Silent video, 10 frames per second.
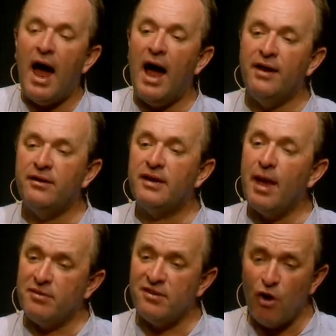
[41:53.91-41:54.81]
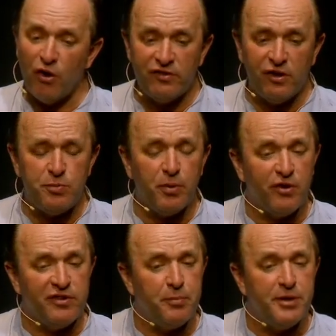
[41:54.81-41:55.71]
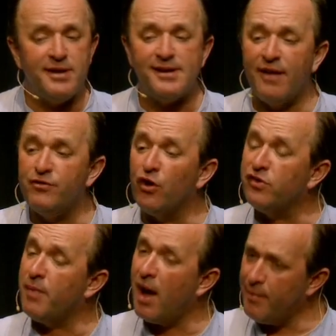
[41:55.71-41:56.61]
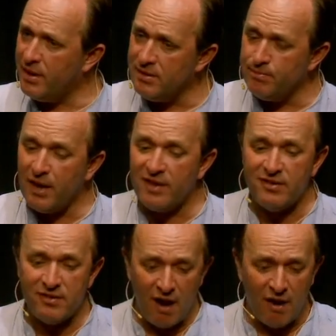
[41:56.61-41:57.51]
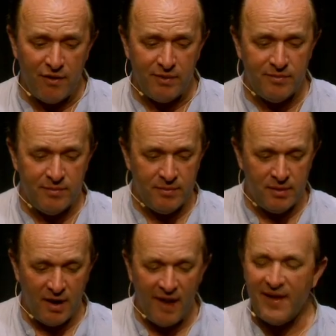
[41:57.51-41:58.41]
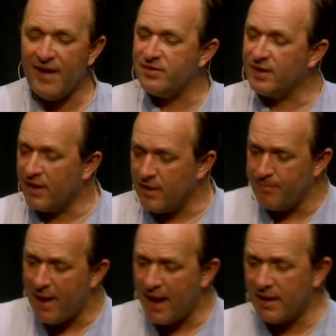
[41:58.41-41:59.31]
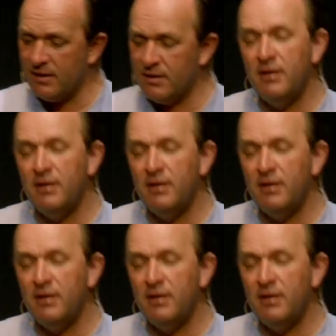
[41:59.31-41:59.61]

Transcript: and kept as a hostage because the British have Dost Mohammed plus his harem, and they have to get them back.